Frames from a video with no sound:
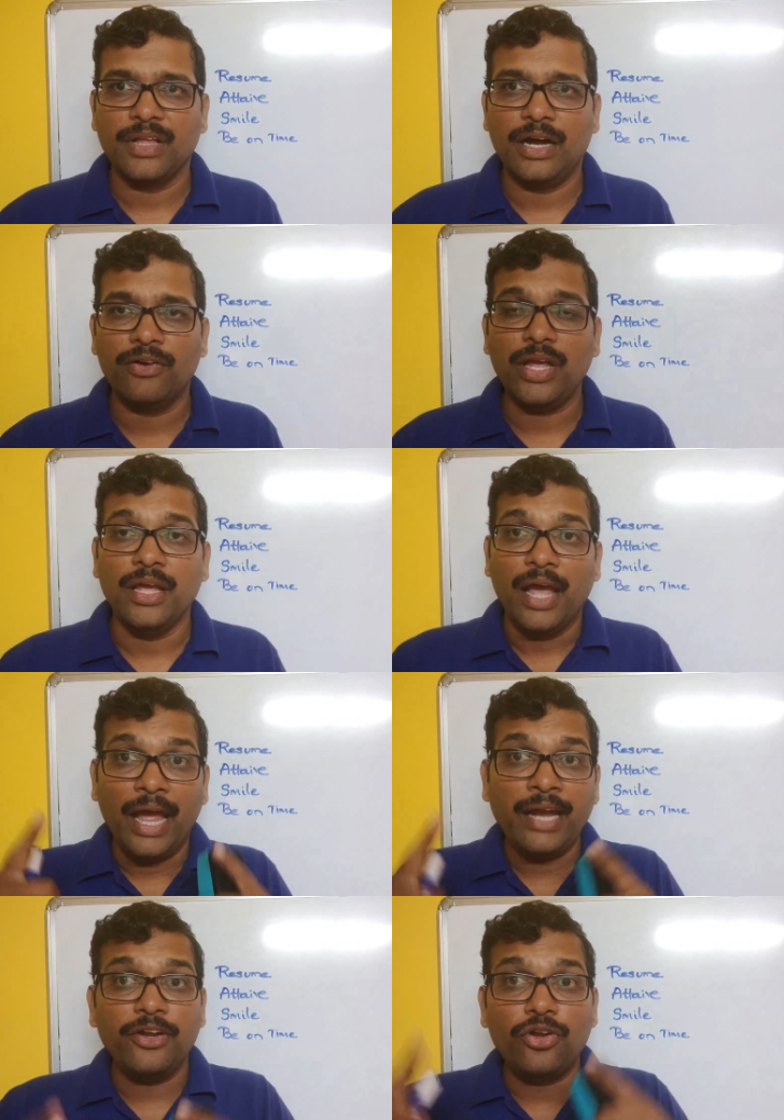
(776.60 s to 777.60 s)
Okay,
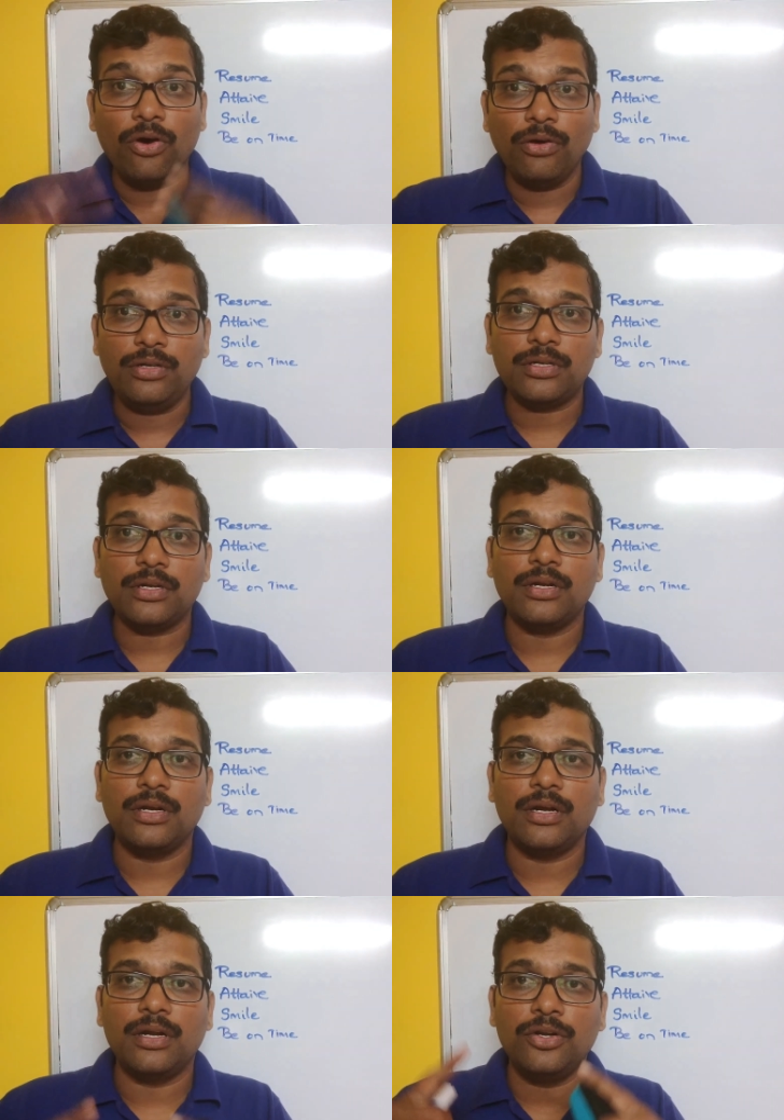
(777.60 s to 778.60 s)
and don't
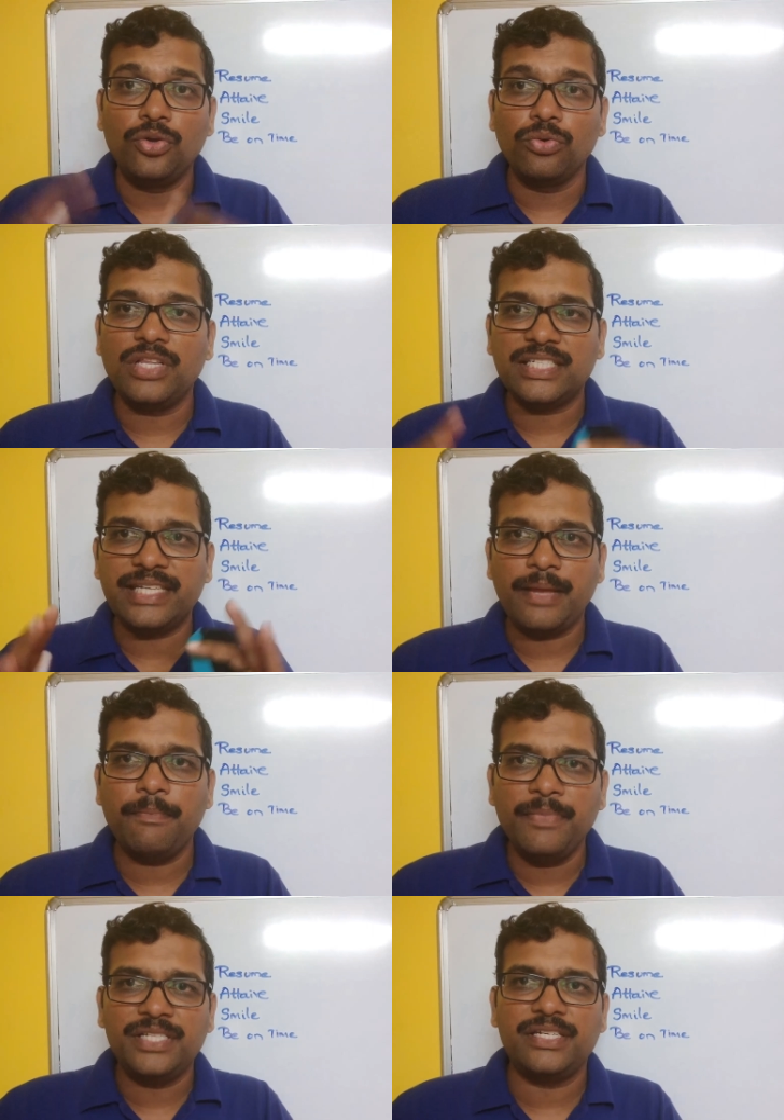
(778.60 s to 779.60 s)
do the
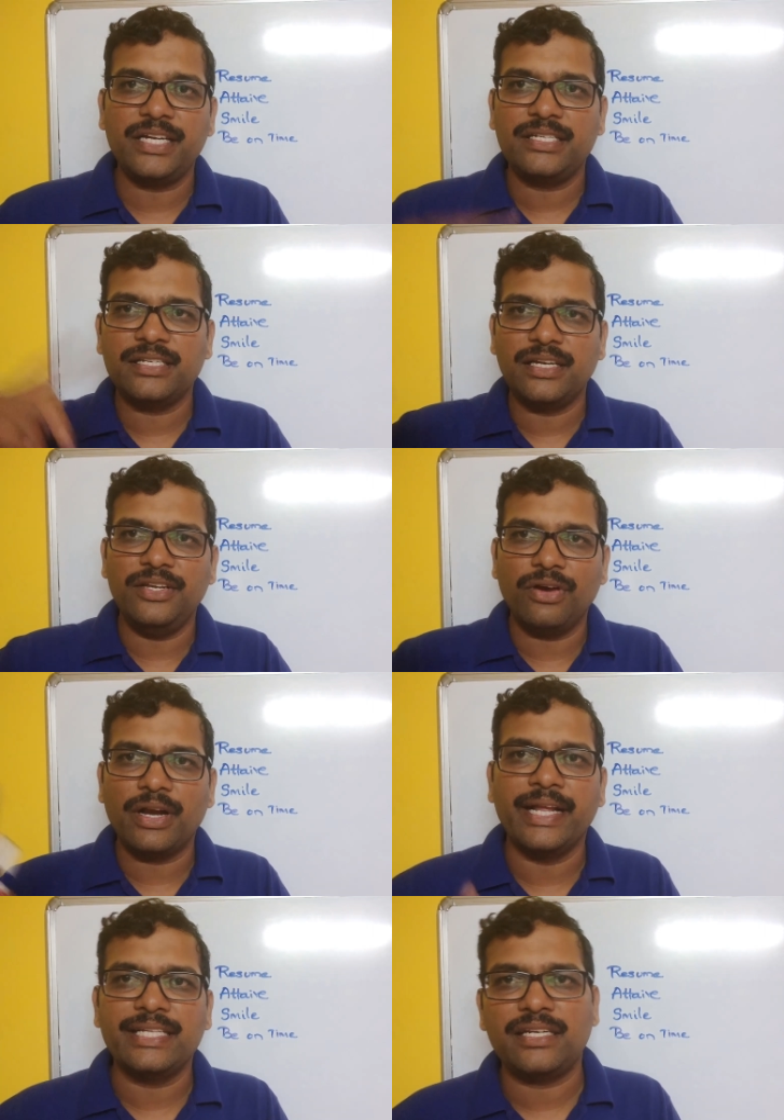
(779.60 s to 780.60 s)
same mistakes in
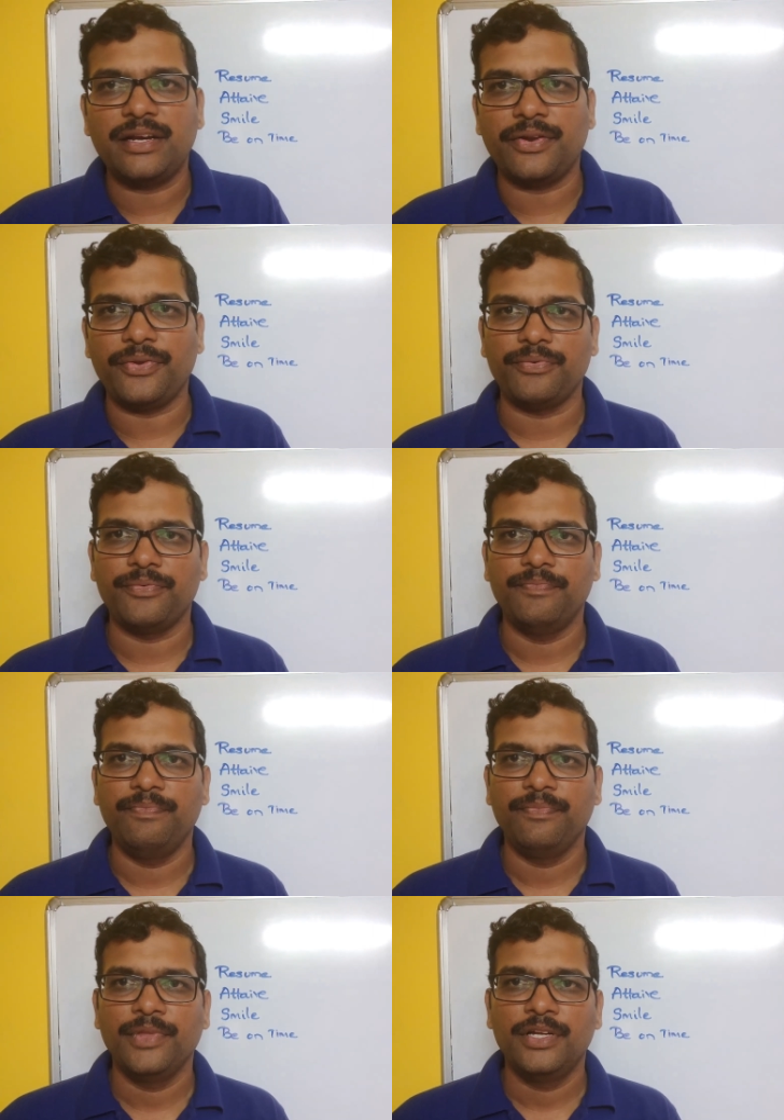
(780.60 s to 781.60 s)
your next interview.
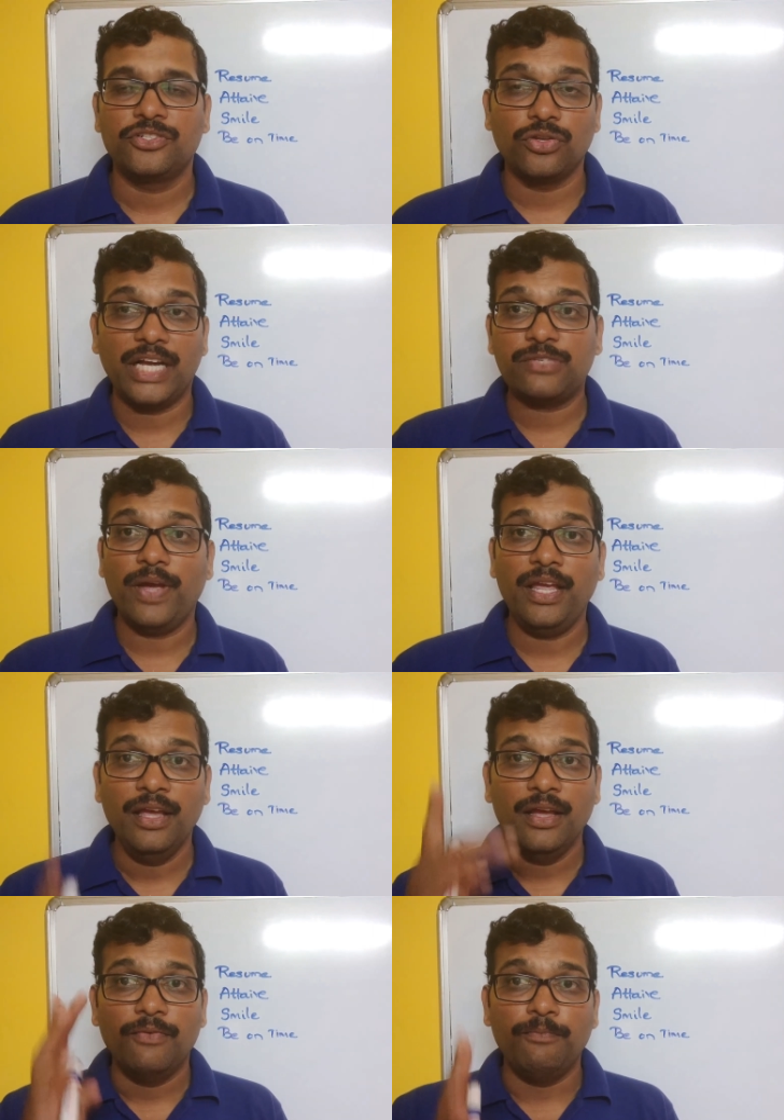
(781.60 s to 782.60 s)
So that's why
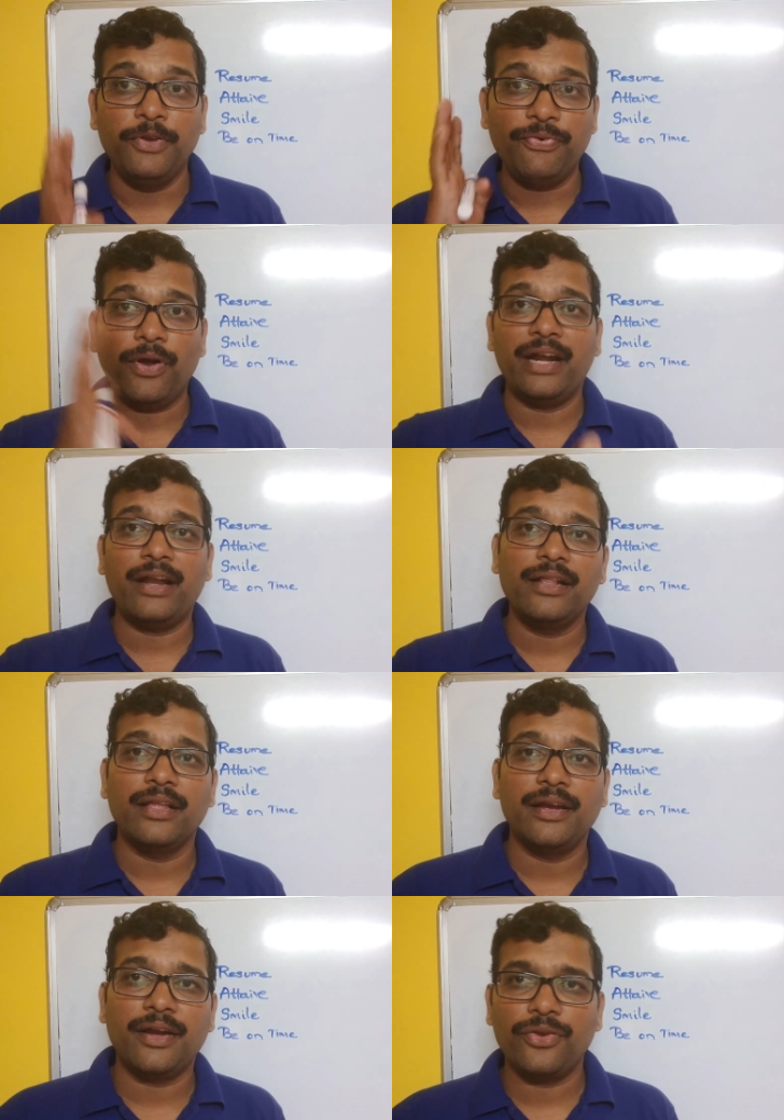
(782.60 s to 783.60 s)
before entering
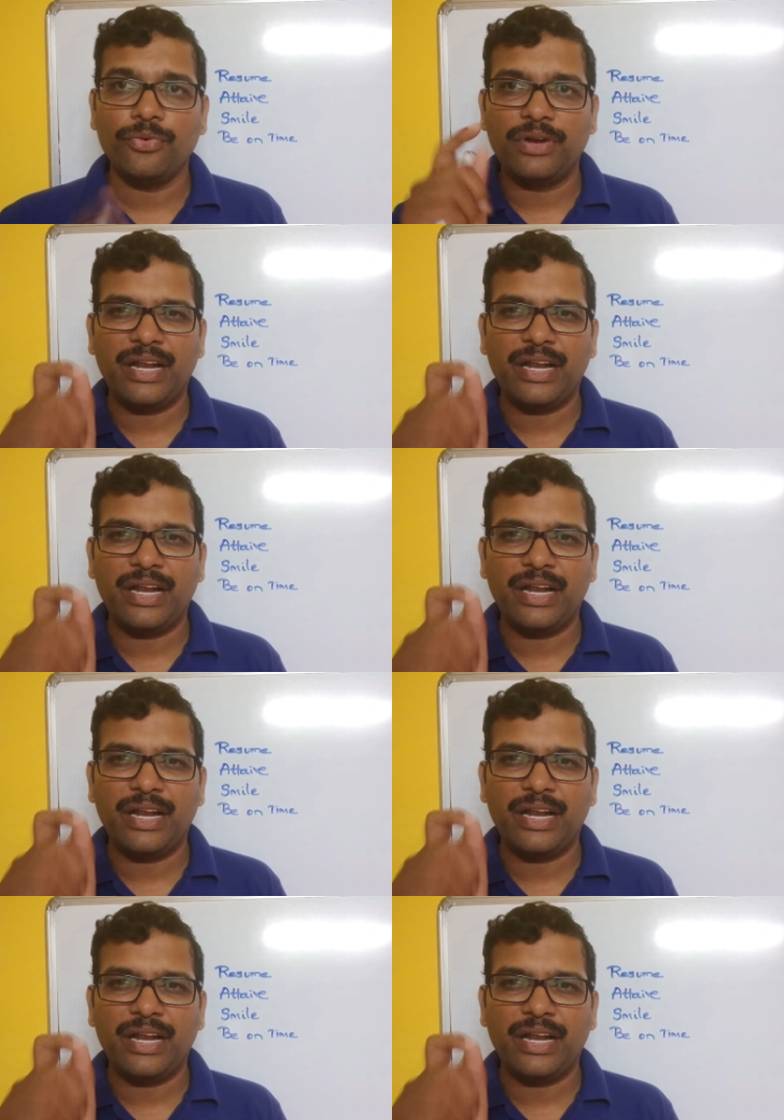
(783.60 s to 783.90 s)
the interview,